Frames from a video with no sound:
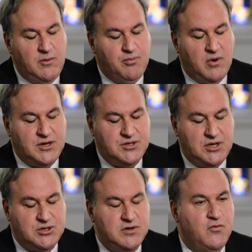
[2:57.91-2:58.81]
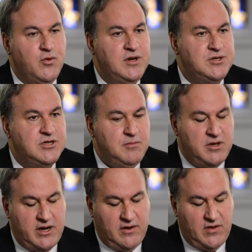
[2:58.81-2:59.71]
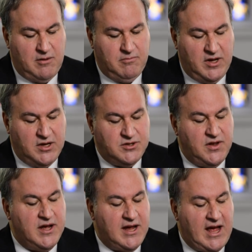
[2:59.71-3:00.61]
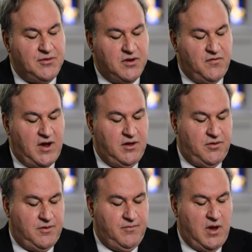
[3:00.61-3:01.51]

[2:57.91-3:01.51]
the process of reassimilating them into their Catholic faith,